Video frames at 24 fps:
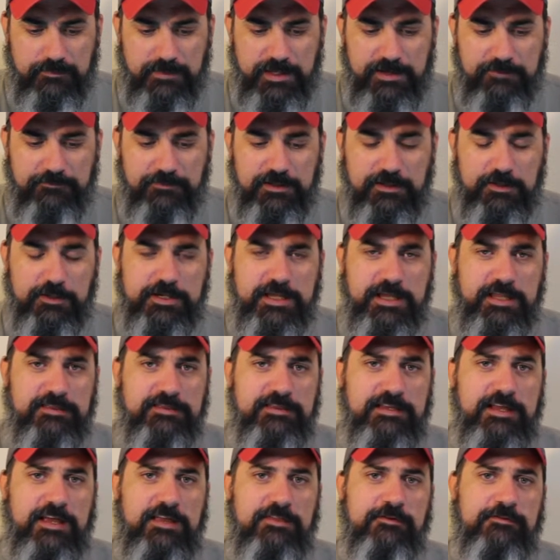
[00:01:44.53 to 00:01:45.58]
If we look at
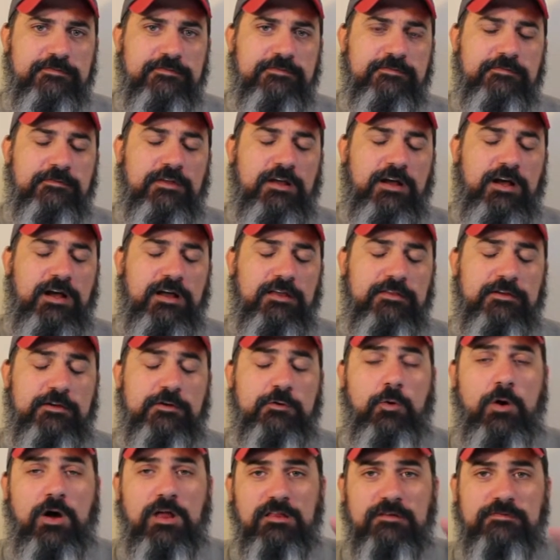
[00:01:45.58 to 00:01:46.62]
the other uh, the
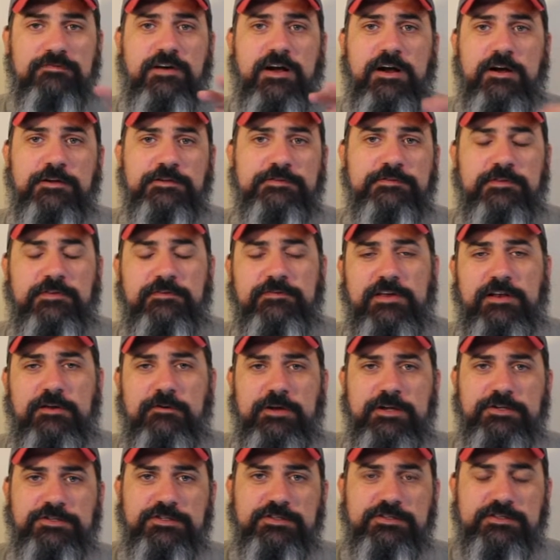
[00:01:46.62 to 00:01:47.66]
qualifiers for the
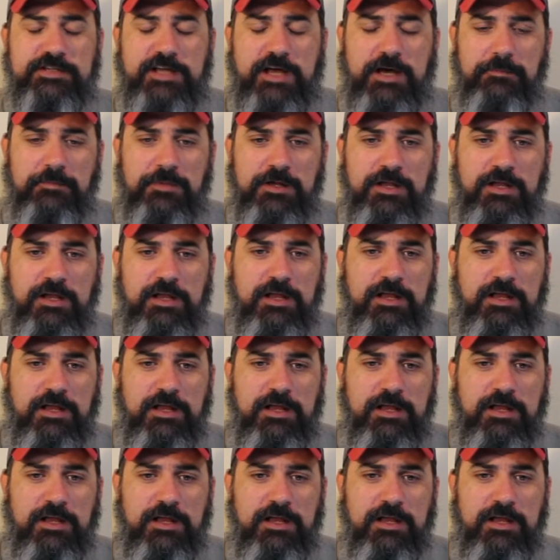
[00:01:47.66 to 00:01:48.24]
Federations Cup,